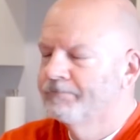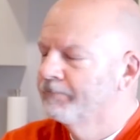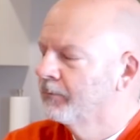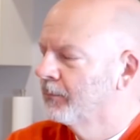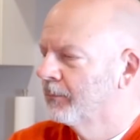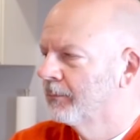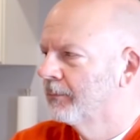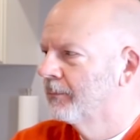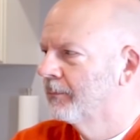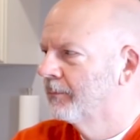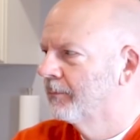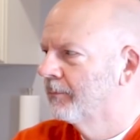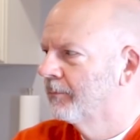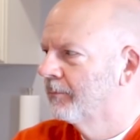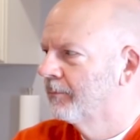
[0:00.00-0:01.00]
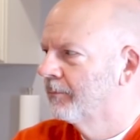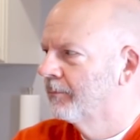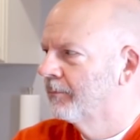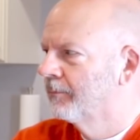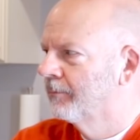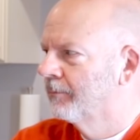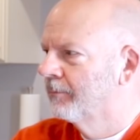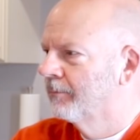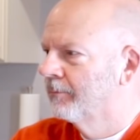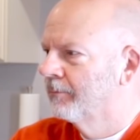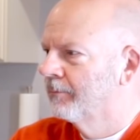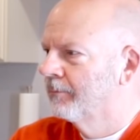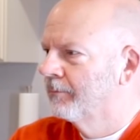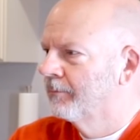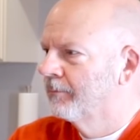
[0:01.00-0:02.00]

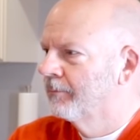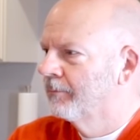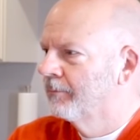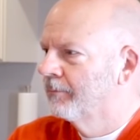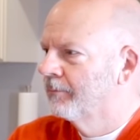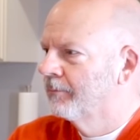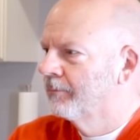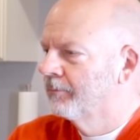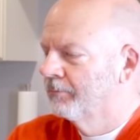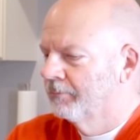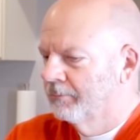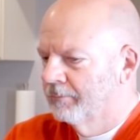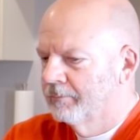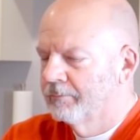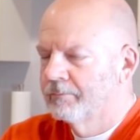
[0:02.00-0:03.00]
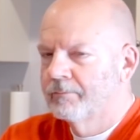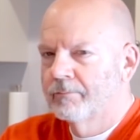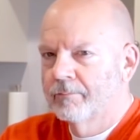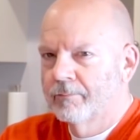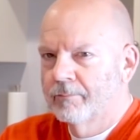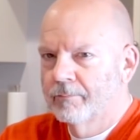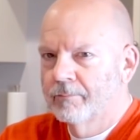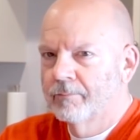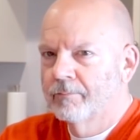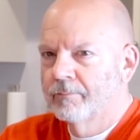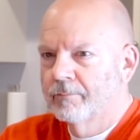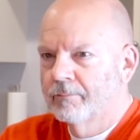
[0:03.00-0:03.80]
[no speech]